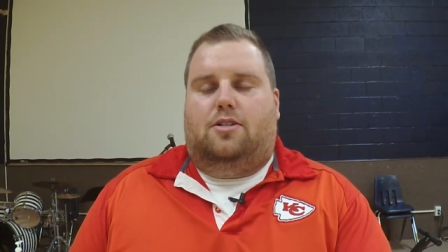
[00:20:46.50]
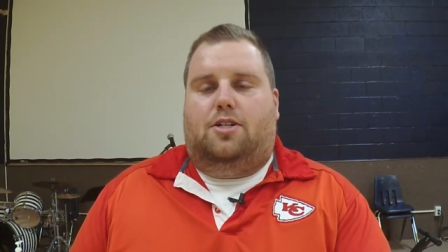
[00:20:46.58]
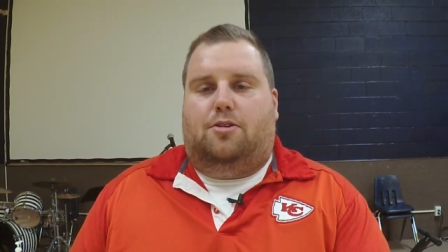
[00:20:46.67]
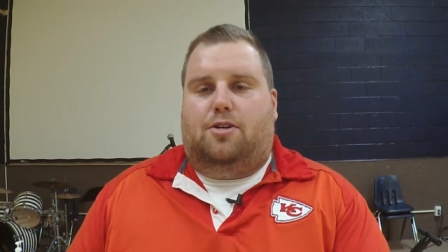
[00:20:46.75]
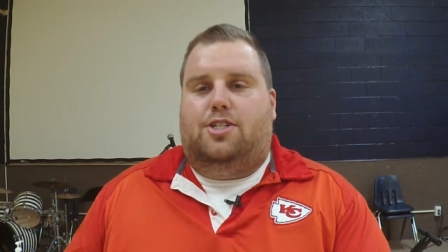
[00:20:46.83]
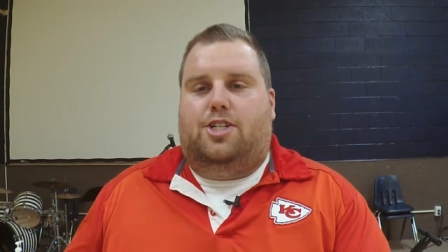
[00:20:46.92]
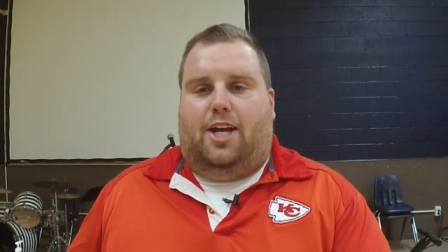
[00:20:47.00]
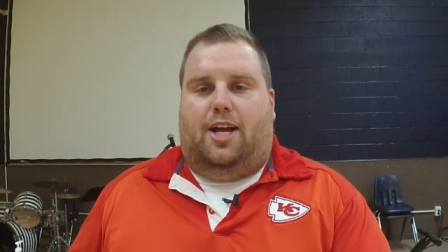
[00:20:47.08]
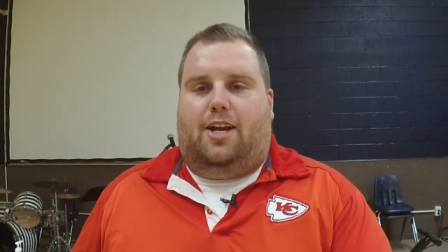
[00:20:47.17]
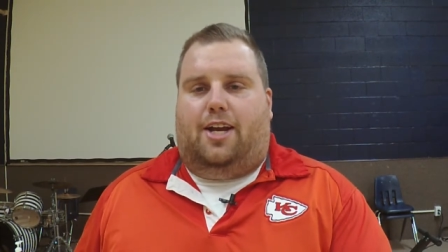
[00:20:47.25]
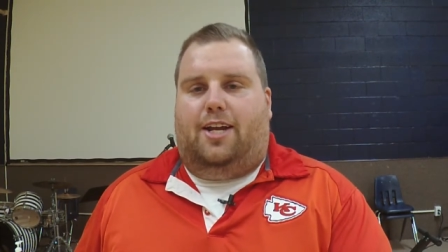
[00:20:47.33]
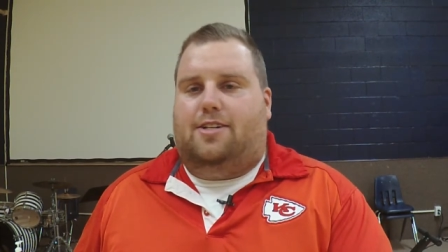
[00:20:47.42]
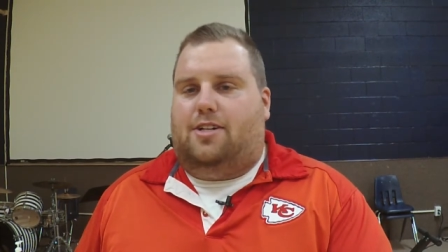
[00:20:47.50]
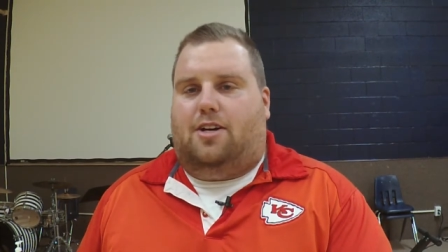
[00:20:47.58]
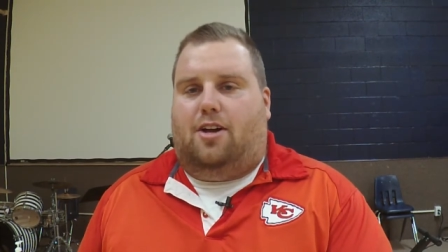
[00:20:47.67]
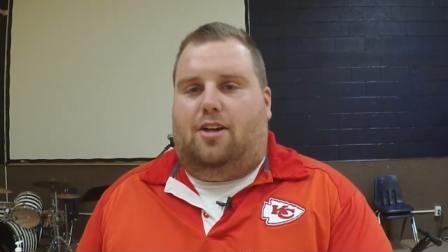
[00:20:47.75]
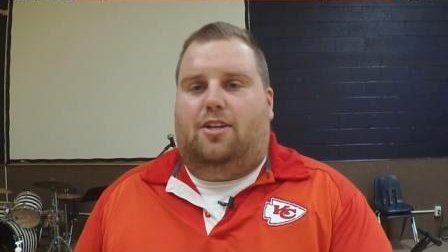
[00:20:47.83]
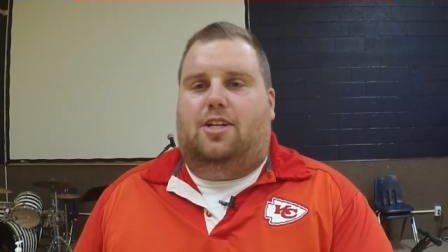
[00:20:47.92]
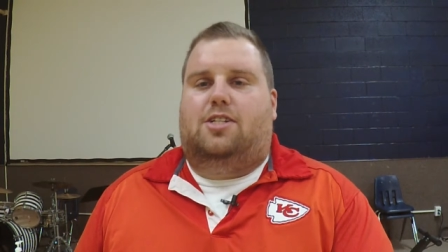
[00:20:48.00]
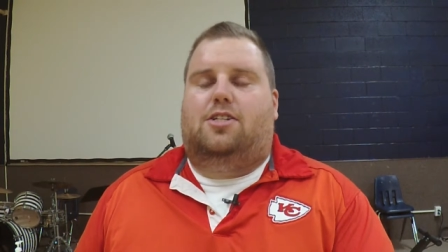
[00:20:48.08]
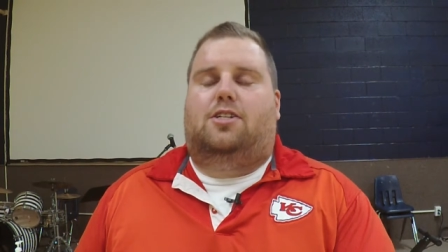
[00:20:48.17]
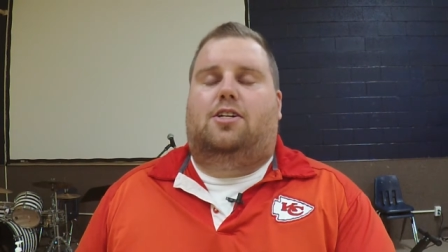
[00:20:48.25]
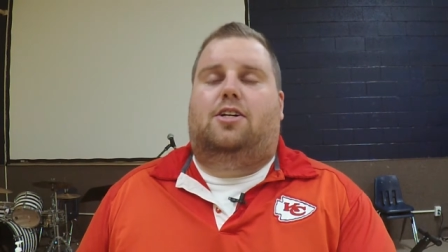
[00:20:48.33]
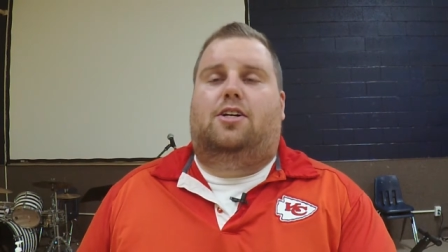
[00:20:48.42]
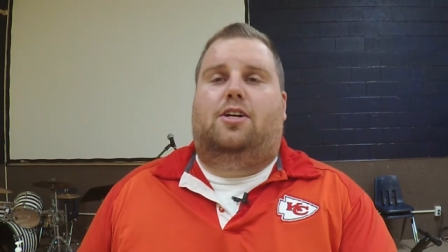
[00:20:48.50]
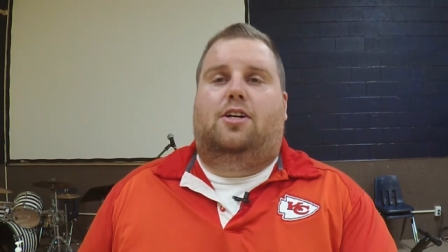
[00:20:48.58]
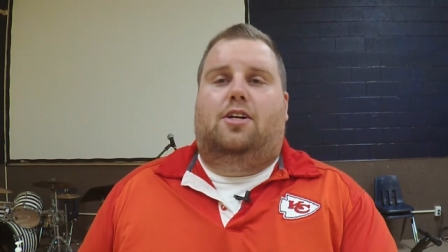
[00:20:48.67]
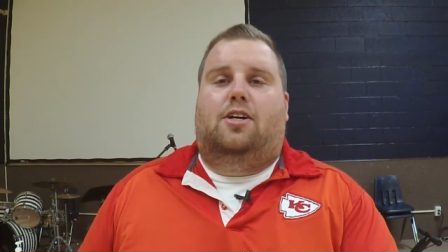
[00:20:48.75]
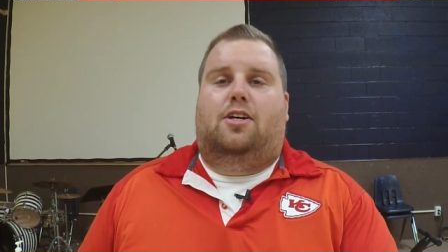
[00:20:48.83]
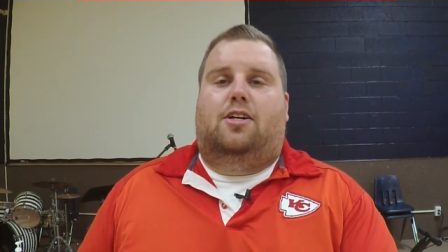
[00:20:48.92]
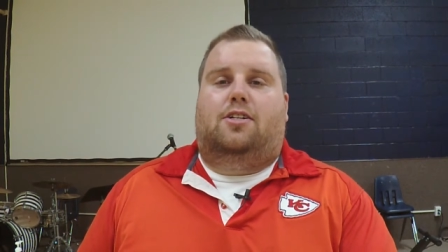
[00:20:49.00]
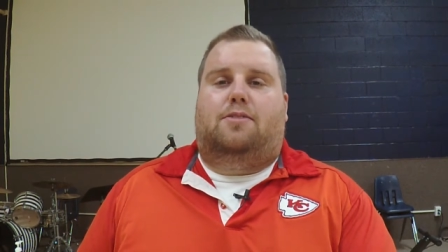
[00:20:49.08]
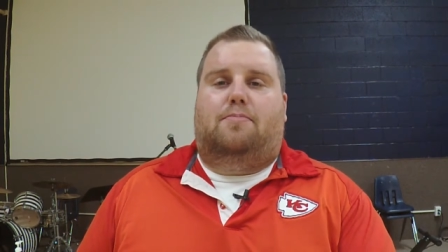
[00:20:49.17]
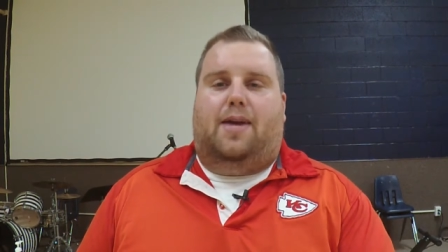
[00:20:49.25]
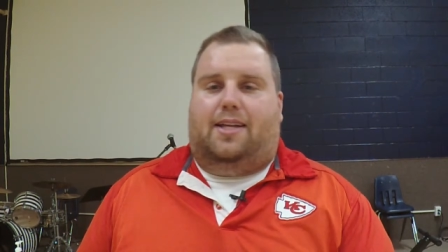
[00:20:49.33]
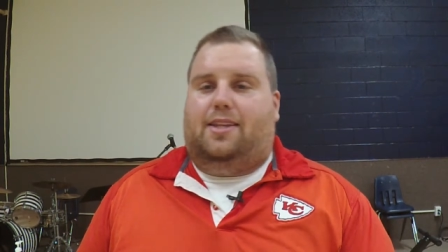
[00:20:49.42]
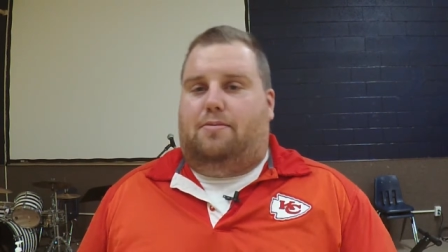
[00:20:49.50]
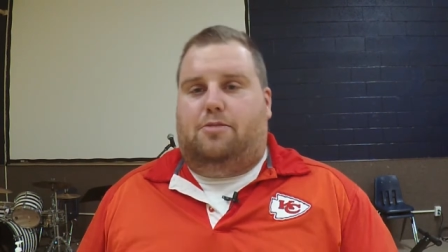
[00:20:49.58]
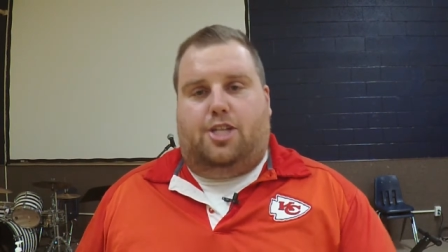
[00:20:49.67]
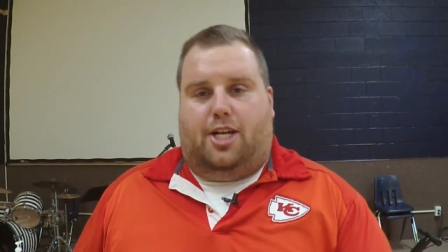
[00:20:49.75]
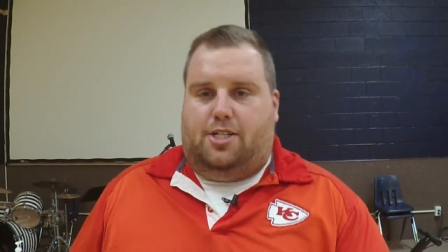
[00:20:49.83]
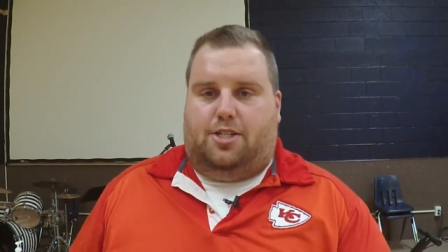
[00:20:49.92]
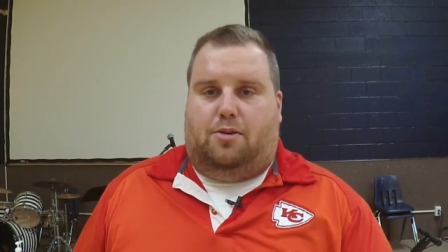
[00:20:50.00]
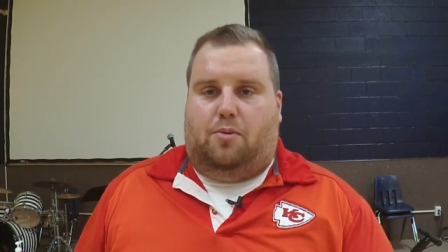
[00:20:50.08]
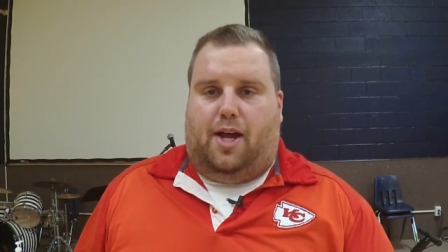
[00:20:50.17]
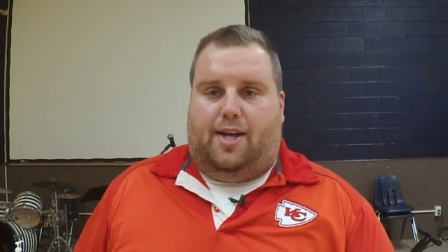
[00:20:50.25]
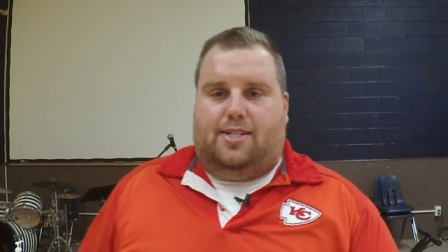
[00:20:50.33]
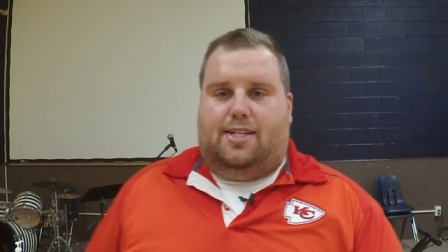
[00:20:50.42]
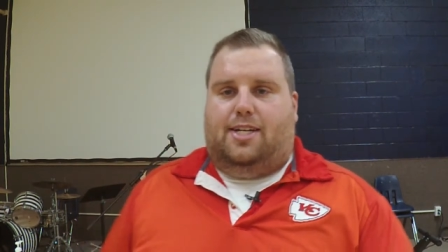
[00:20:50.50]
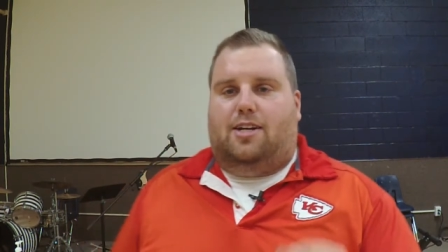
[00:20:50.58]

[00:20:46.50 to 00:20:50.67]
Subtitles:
to Christianity. He doesn't call us to make them change their ways.